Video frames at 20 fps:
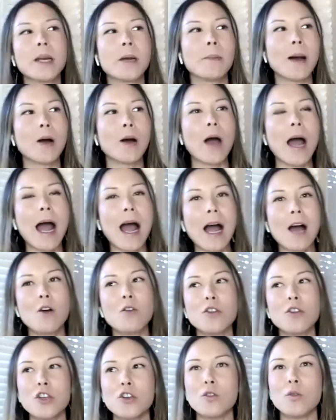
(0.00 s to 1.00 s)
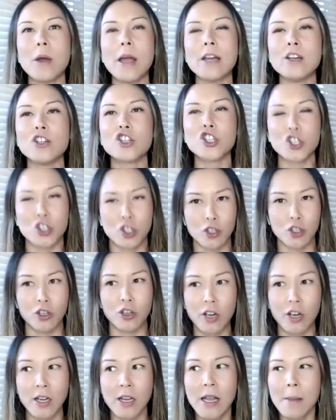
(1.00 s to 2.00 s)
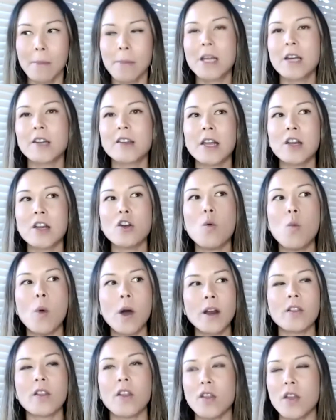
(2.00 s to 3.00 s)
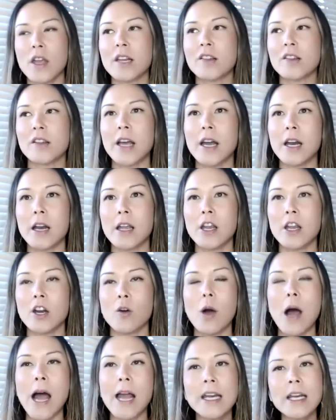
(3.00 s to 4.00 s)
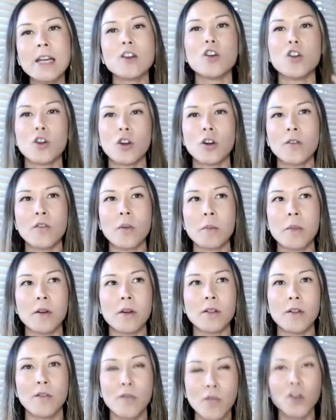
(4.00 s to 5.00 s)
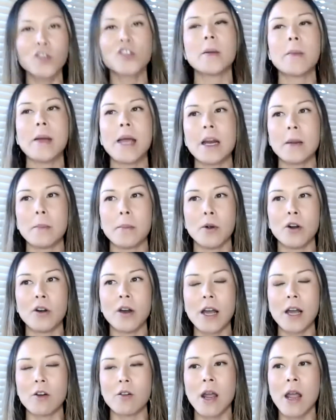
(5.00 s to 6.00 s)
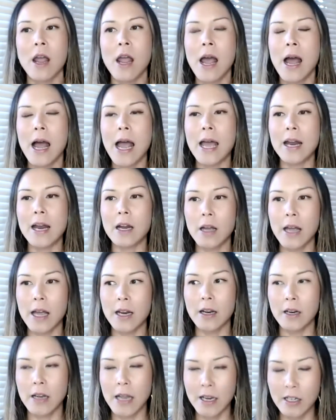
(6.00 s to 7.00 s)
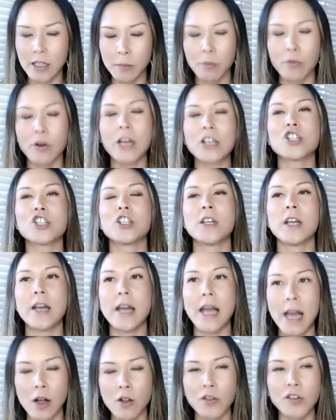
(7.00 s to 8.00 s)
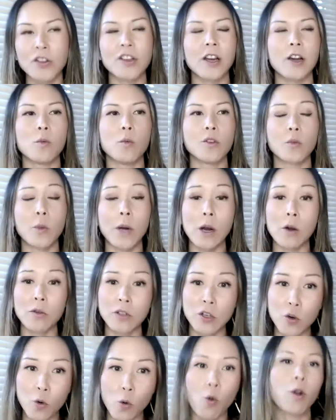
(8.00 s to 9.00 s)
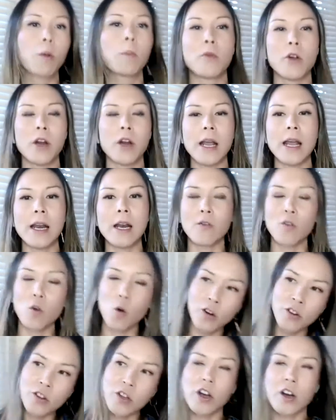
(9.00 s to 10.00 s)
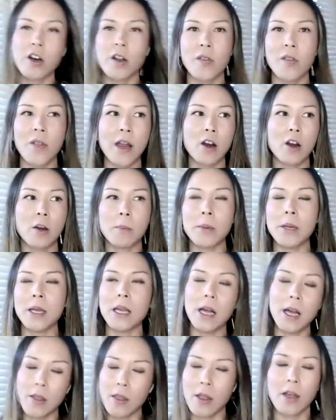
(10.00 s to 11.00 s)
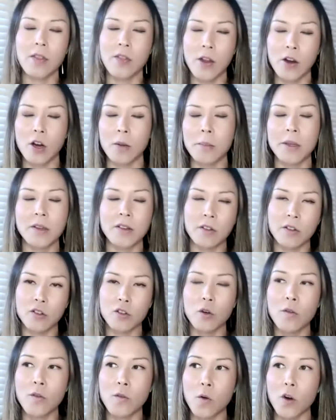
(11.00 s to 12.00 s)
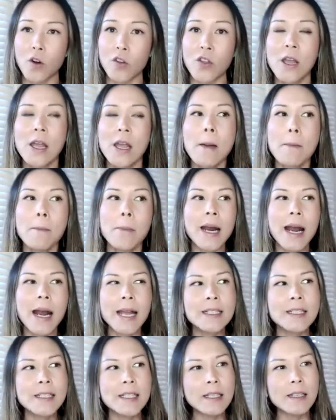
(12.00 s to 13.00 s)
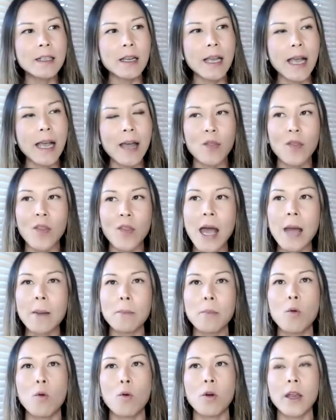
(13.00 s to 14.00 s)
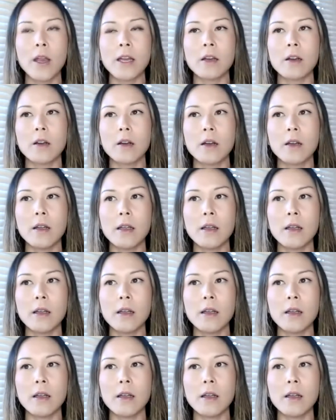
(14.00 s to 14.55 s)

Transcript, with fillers: a bit about how you ensured, because I know one of the things that, you know, I didn't learn from the, the first time I had a burnout and, a, and, and depression and a health scare was when I was in corporate. And of course I got a therapy, a, a therapist and so forth, but I didn't at that point